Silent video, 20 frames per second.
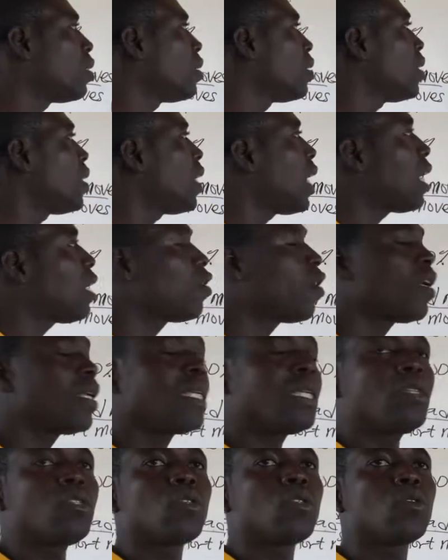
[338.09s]
Here you don't
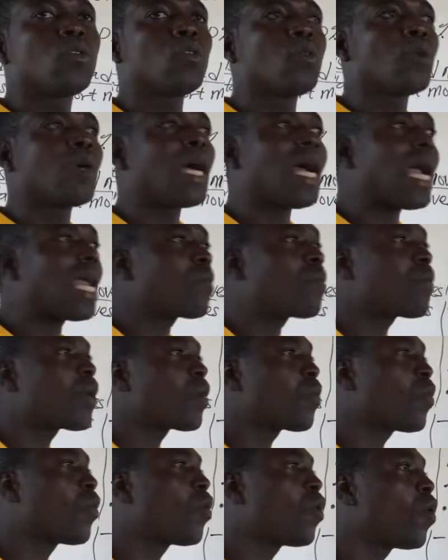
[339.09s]
need to hire
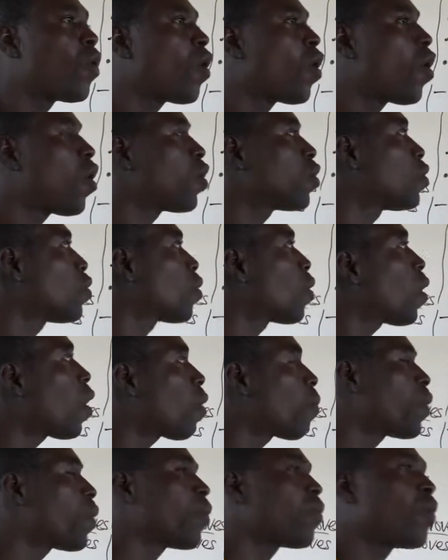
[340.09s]
people or to
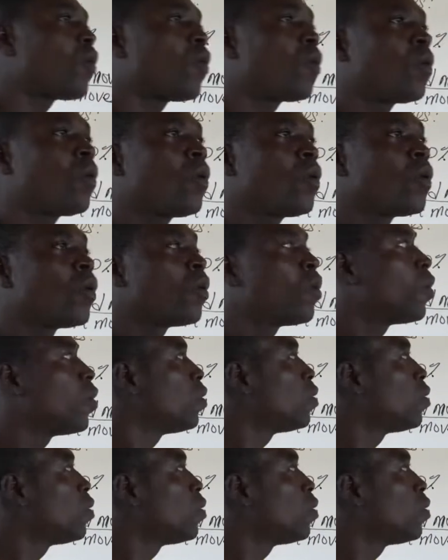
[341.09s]
call people